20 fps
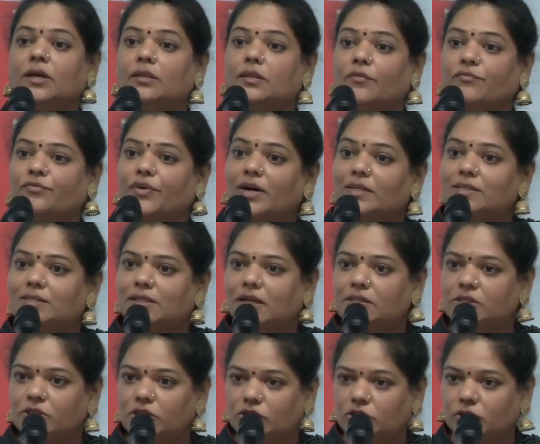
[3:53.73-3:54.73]
the first
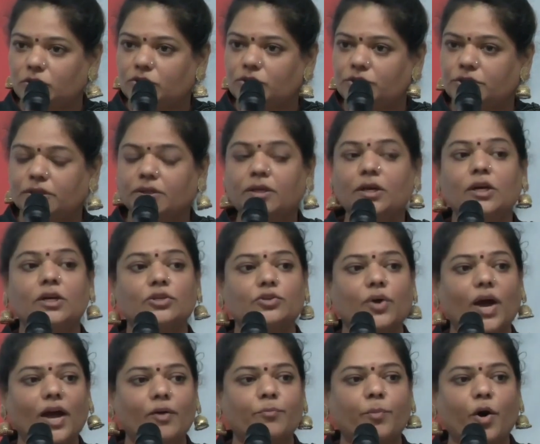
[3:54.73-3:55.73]
institution
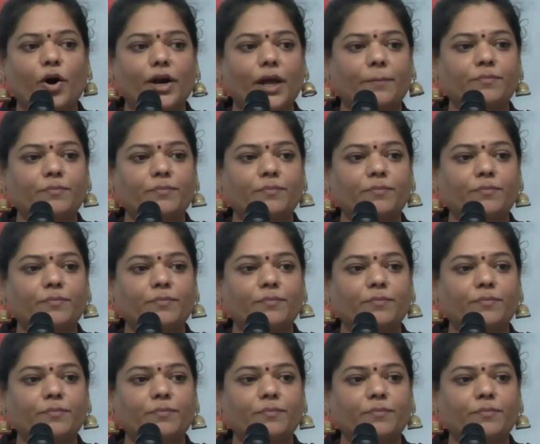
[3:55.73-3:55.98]
to have brought